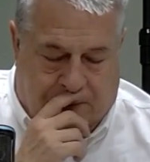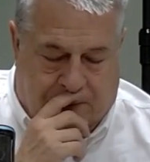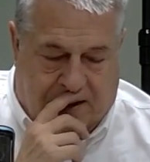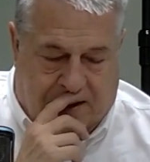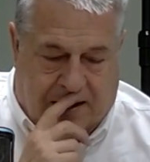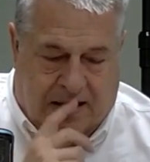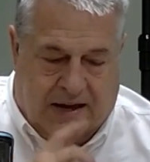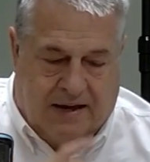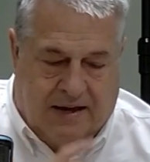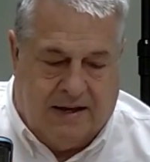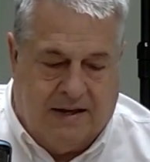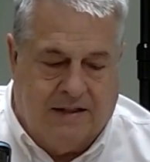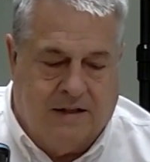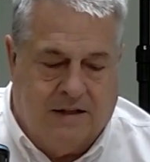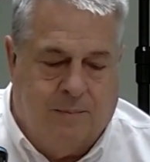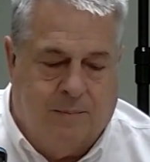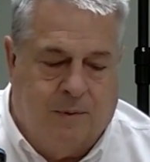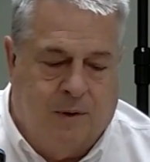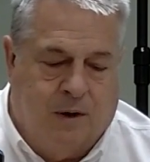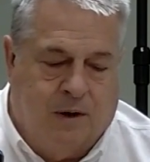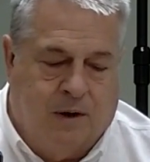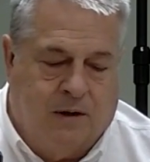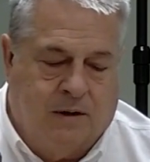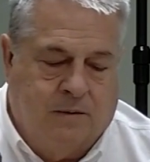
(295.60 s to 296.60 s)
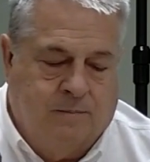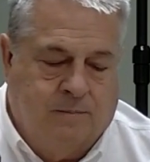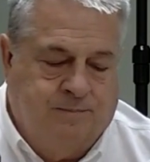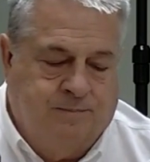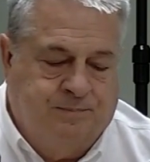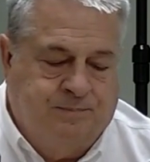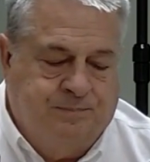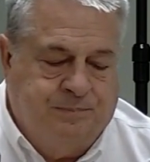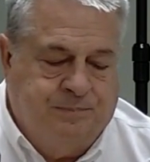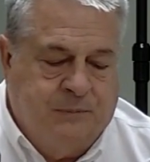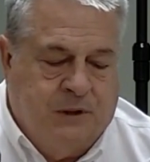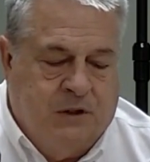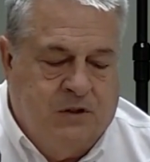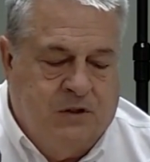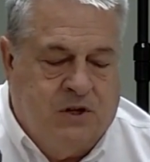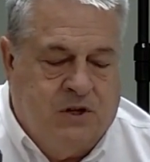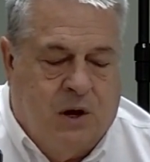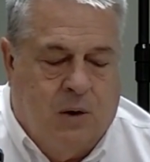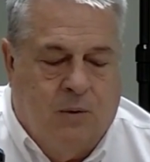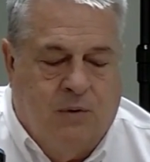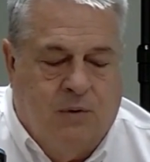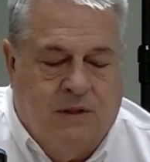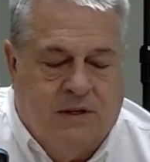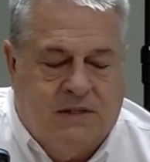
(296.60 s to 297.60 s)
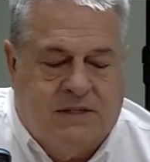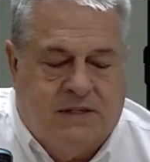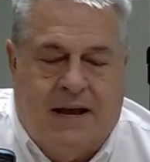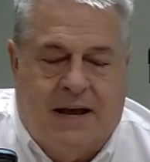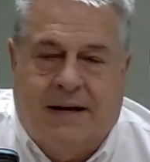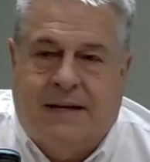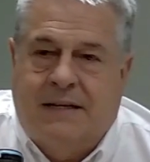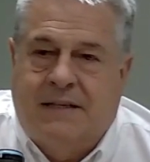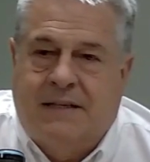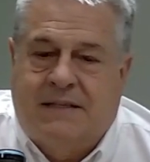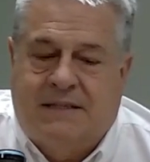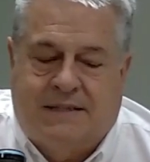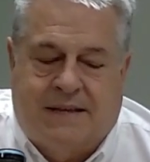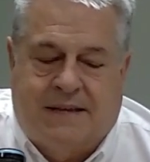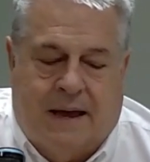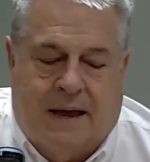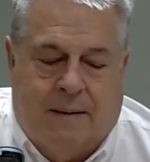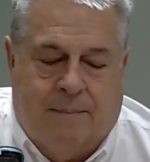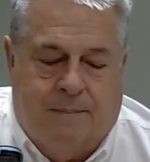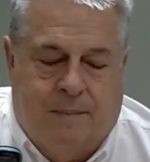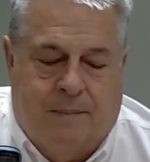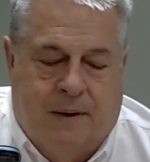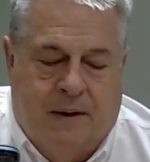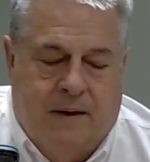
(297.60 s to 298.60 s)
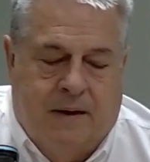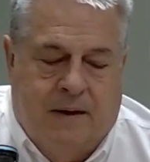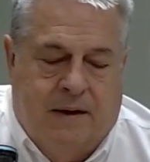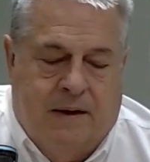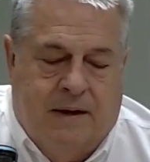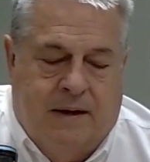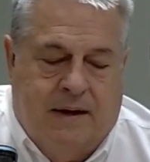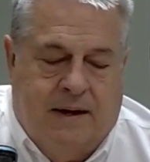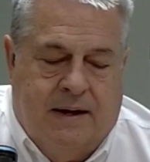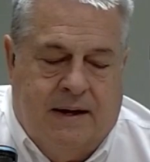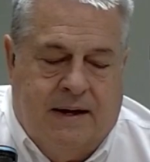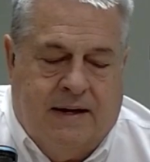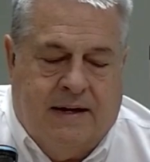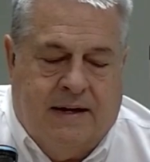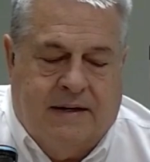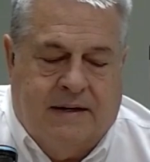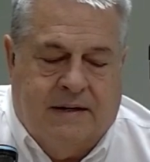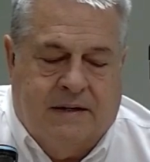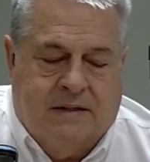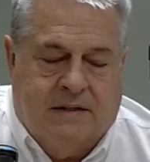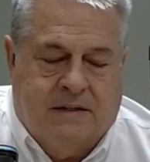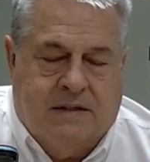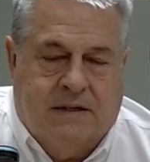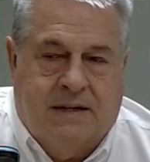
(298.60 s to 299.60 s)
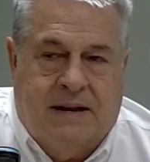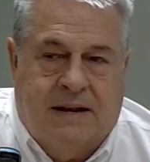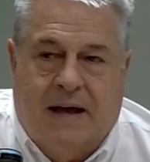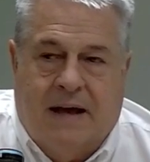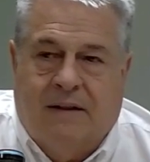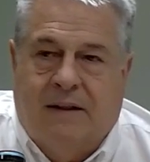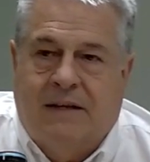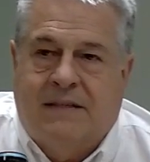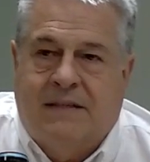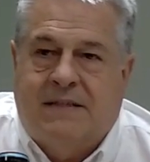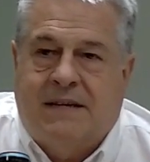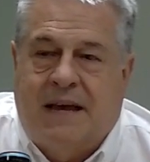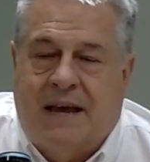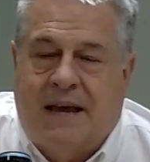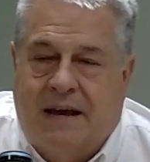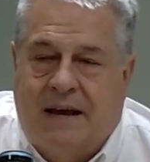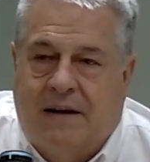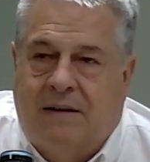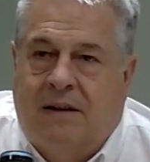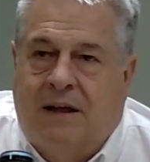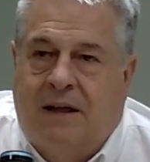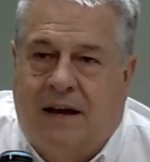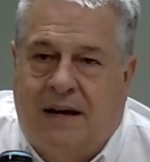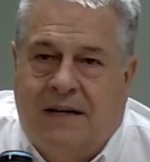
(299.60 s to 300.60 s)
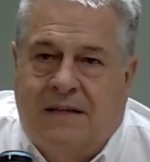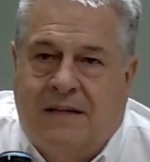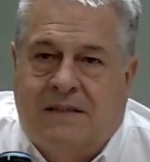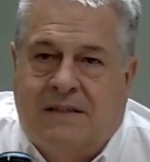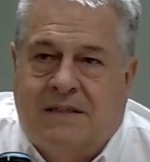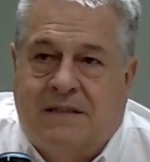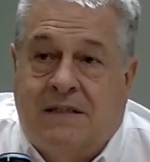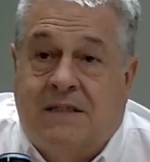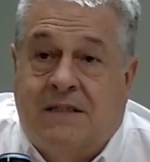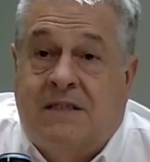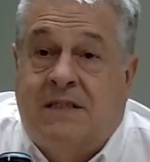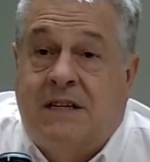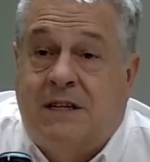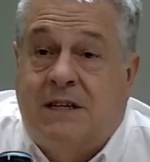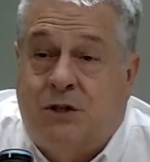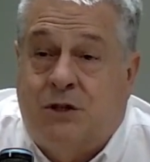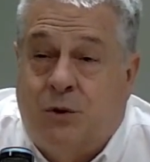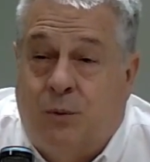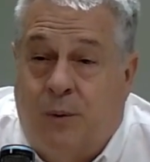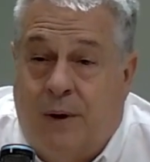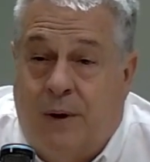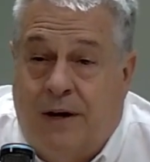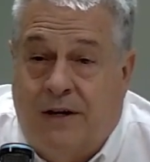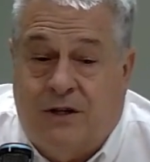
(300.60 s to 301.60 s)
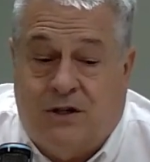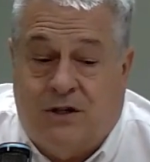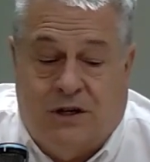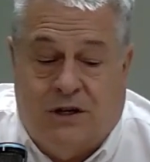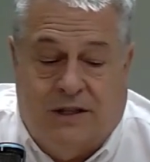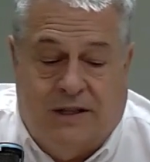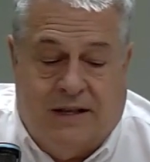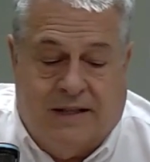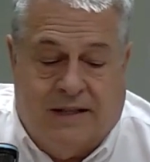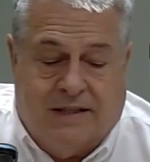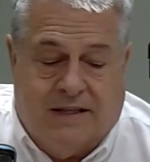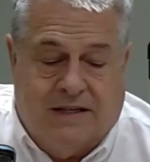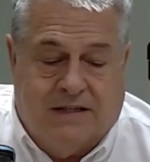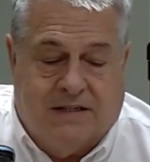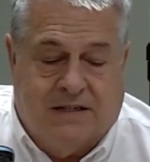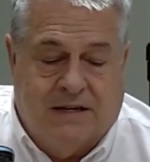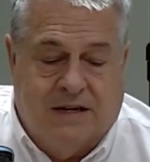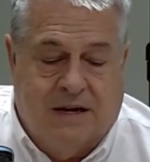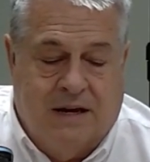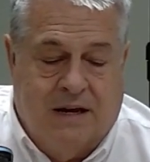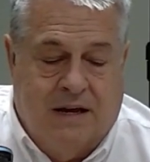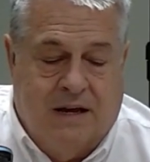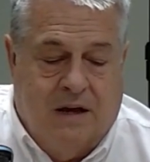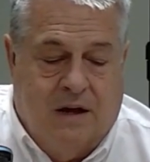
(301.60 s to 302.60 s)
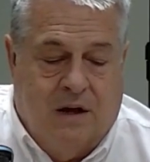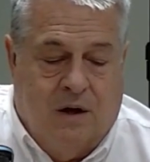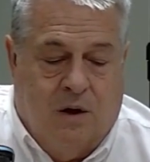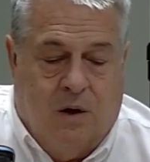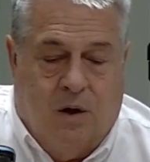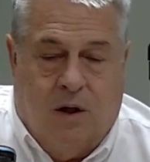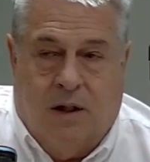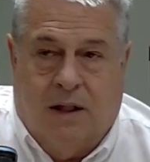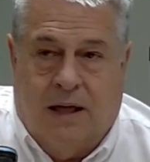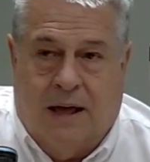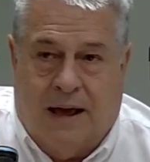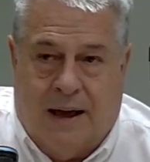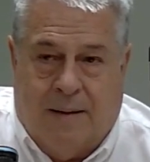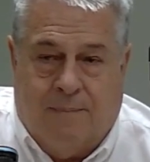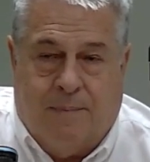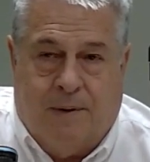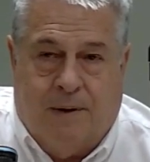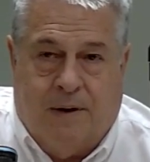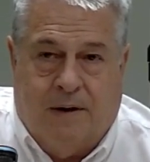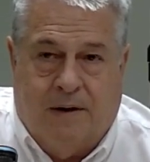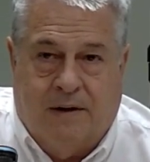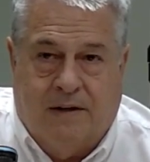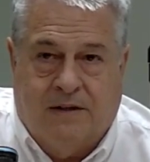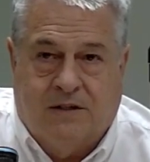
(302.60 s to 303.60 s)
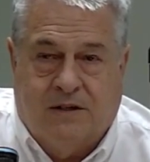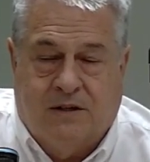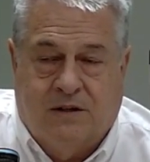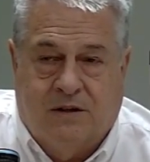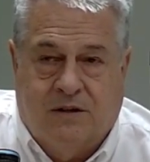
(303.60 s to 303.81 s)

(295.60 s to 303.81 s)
uh, in the book. So the second step is now let's analyze the situation that this all happened. Because